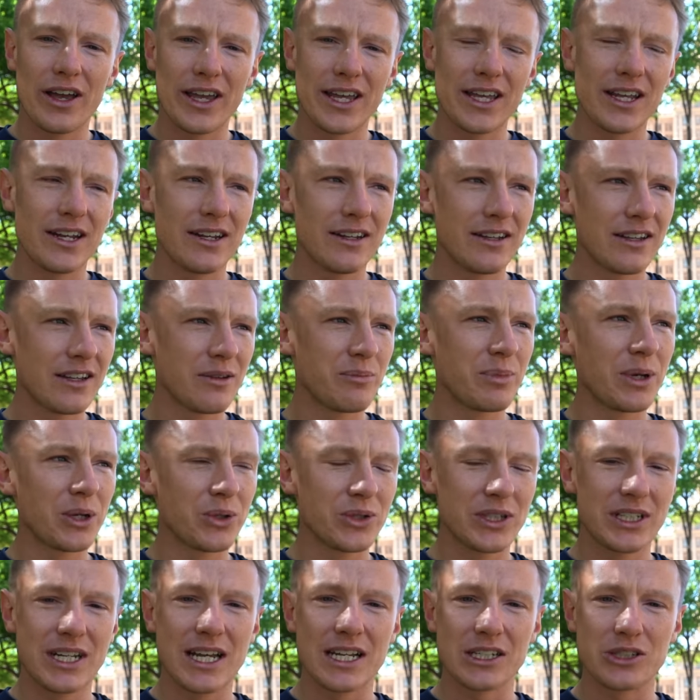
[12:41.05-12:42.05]
in the
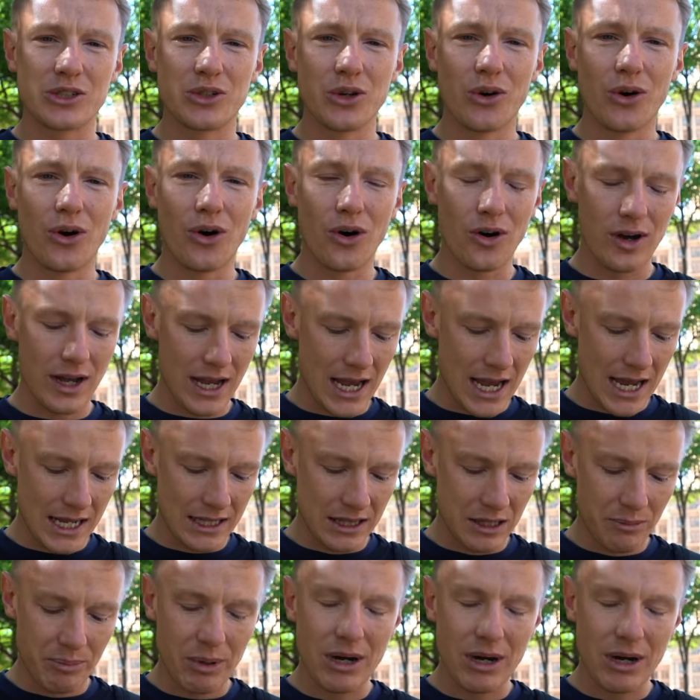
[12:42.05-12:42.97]
building next door and the